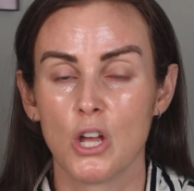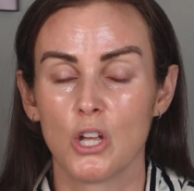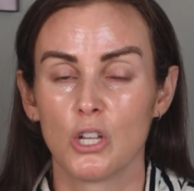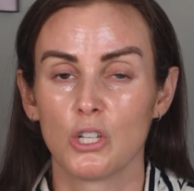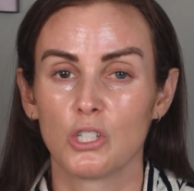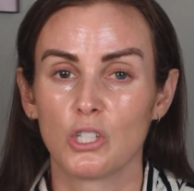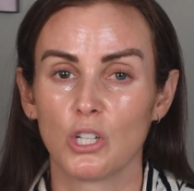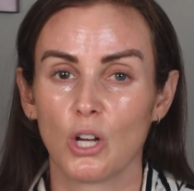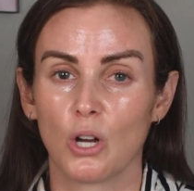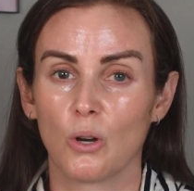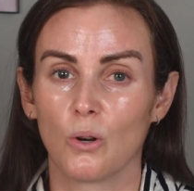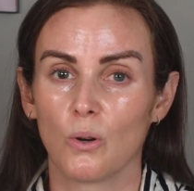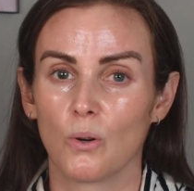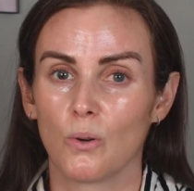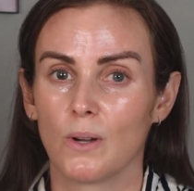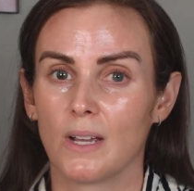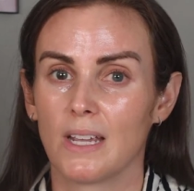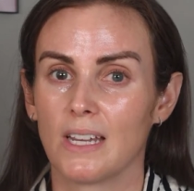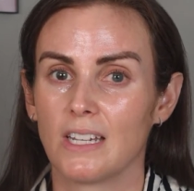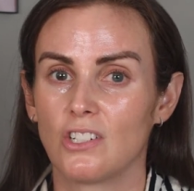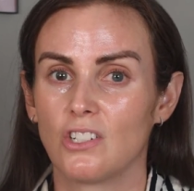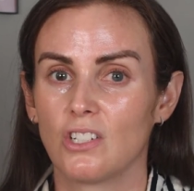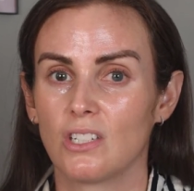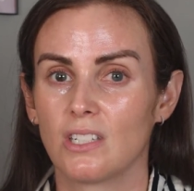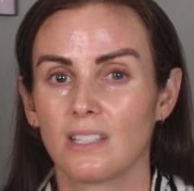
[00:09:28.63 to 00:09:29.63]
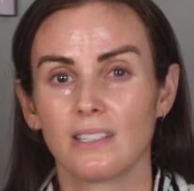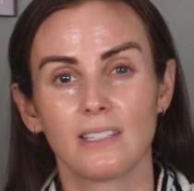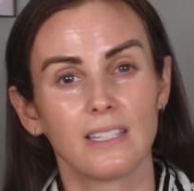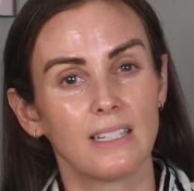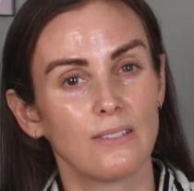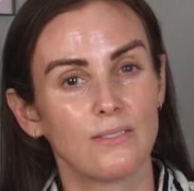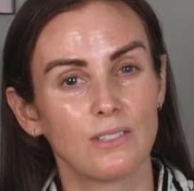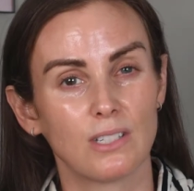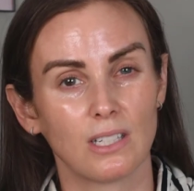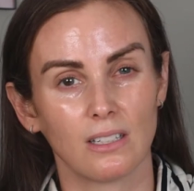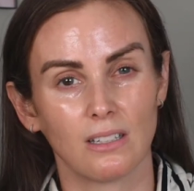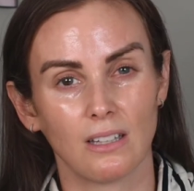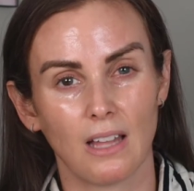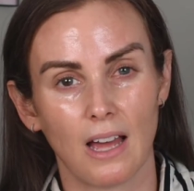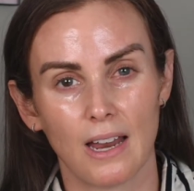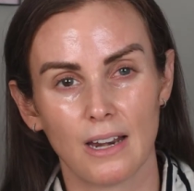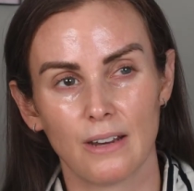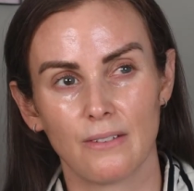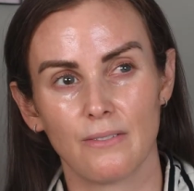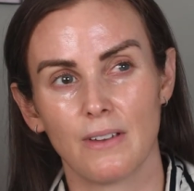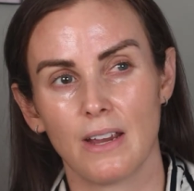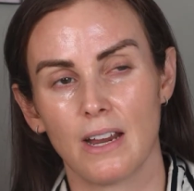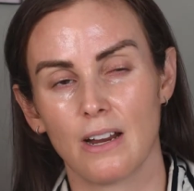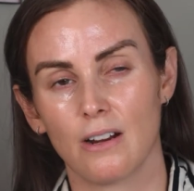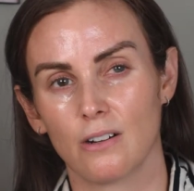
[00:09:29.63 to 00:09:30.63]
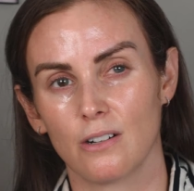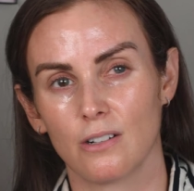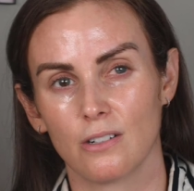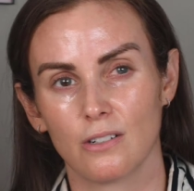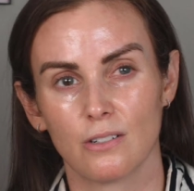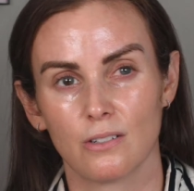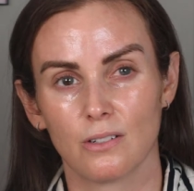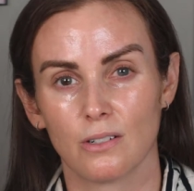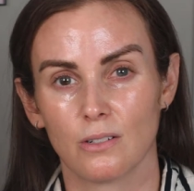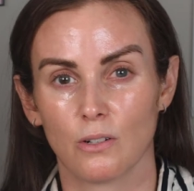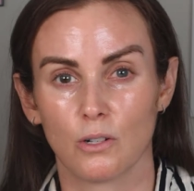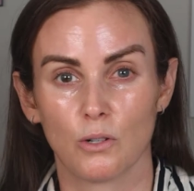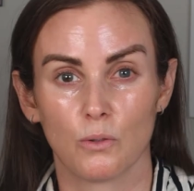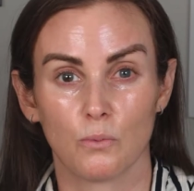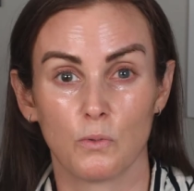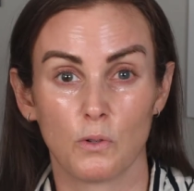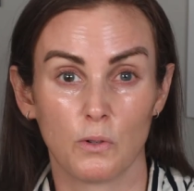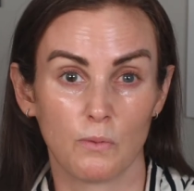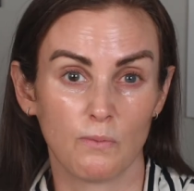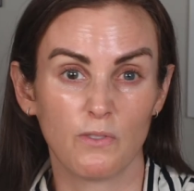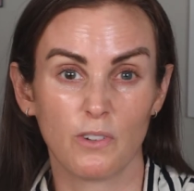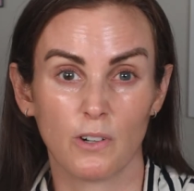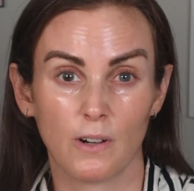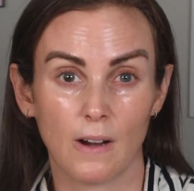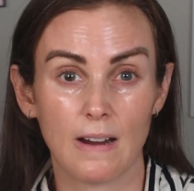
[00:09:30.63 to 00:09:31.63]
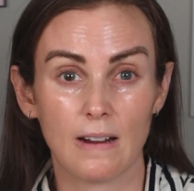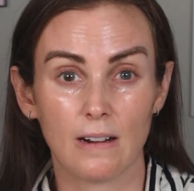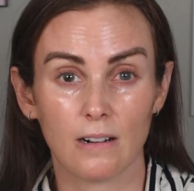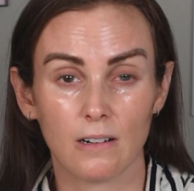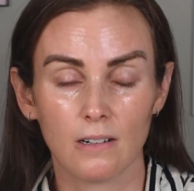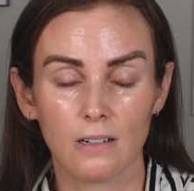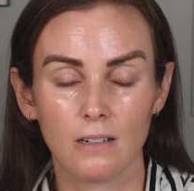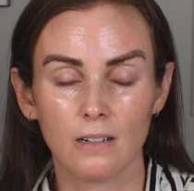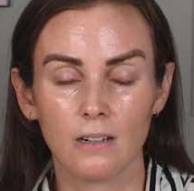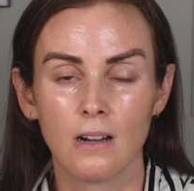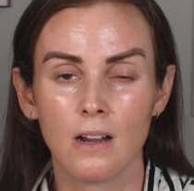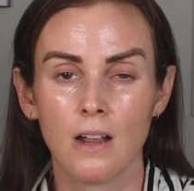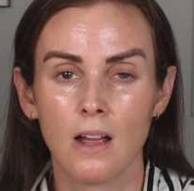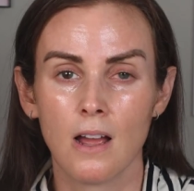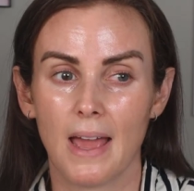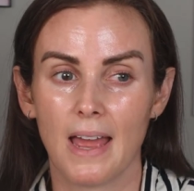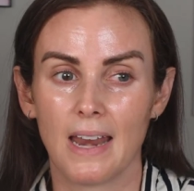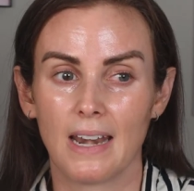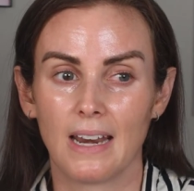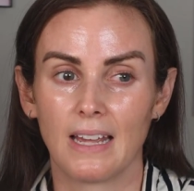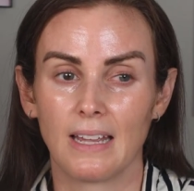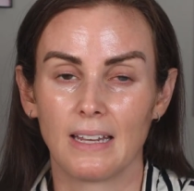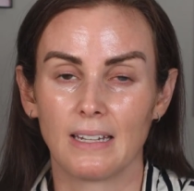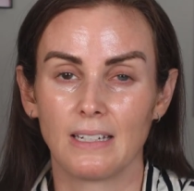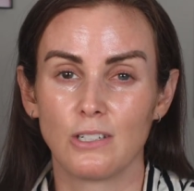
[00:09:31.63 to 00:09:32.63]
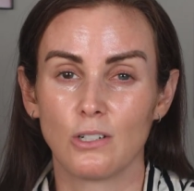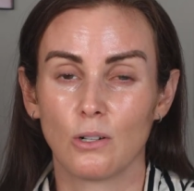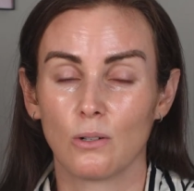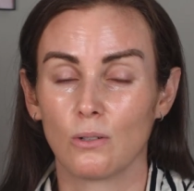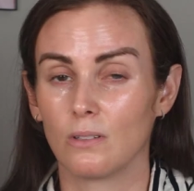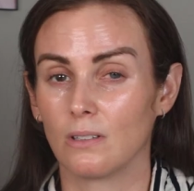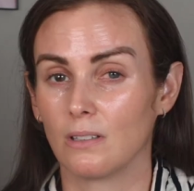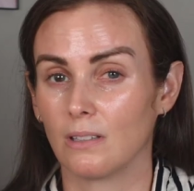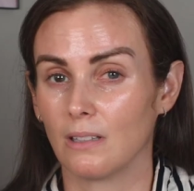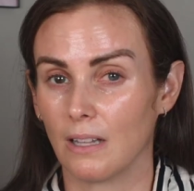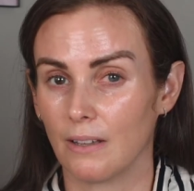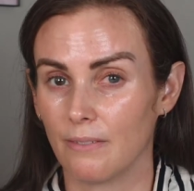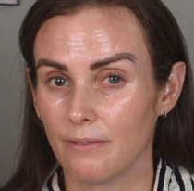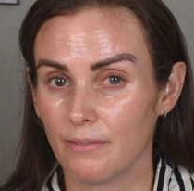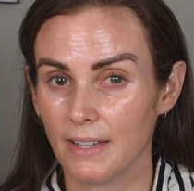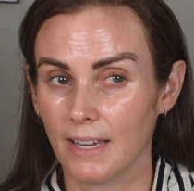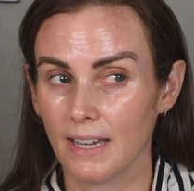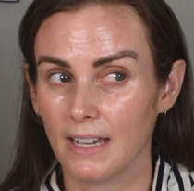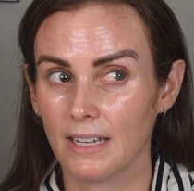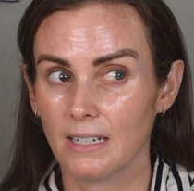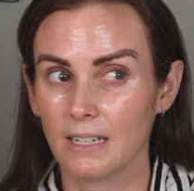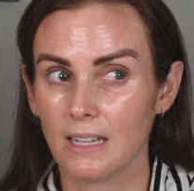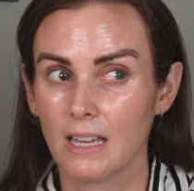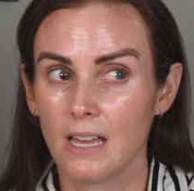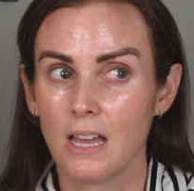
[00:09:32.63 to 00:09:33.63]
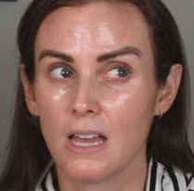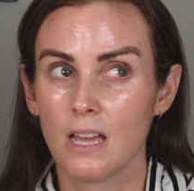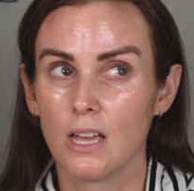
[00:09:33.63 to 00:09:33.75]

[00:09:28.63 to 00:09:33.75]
So it just leaves a lot of error or room for error. And I don't love that.